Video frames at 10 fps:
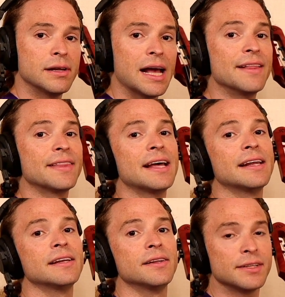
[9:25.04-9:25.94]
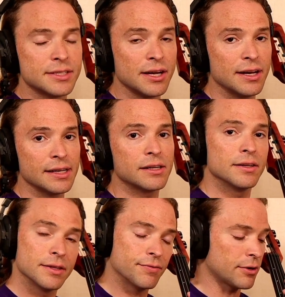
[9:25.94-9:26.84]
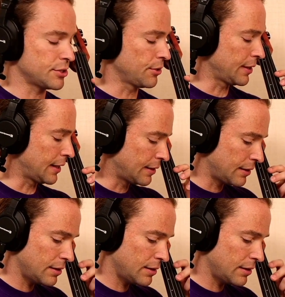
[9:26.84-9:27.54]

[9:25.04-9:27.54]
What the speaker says: And then the tonic, the first note again.